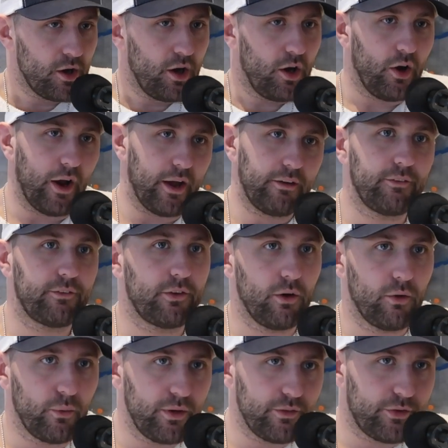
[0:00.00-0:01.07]
All right,
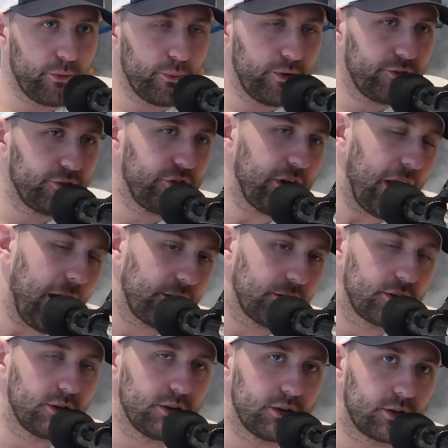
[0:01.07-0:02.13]
so we've
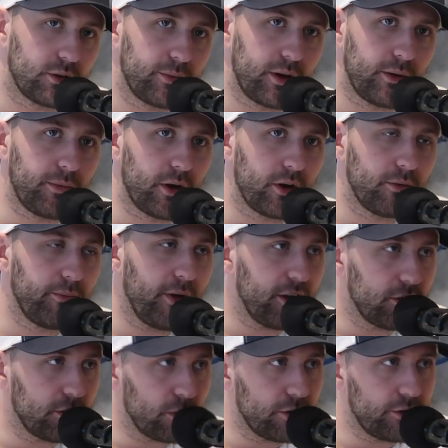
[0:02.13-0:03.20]
chatted a little bit about
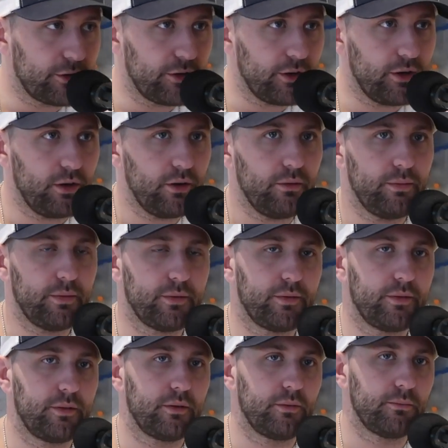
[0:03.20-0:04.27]

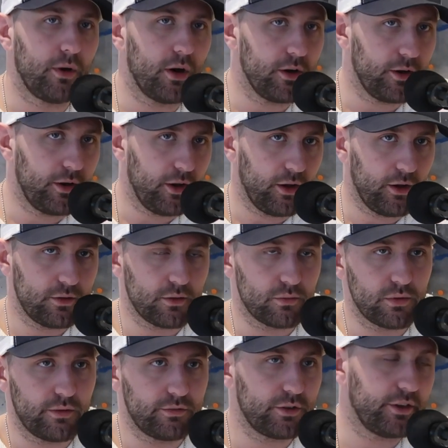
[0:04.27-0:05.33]
mentorship, the market, the
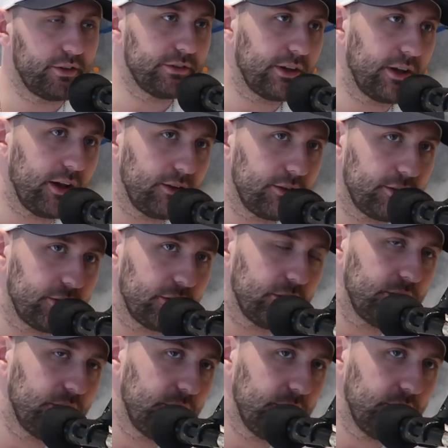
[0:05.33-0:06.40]
Revel
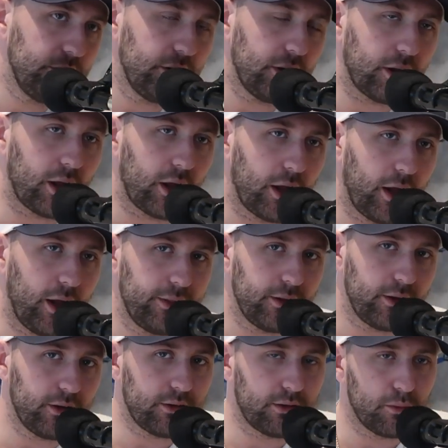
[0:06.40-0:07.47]
education. I
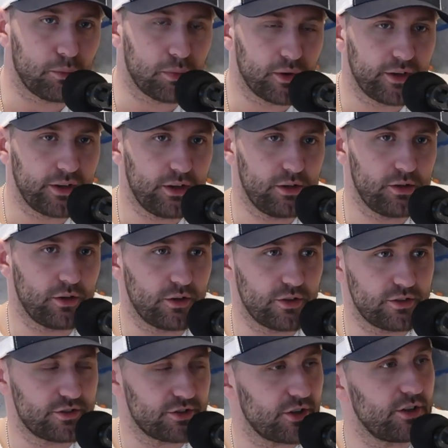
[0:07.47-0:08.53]
think it's a pretty
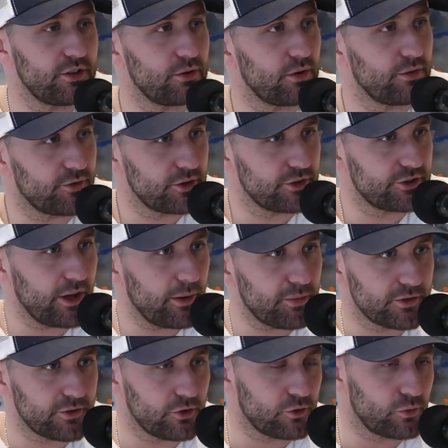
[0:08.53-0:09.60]
good start to our first
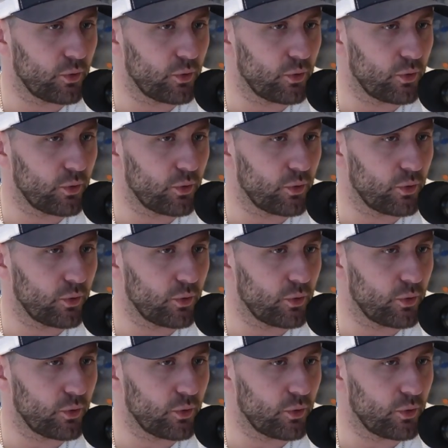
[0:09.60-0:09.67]
episode.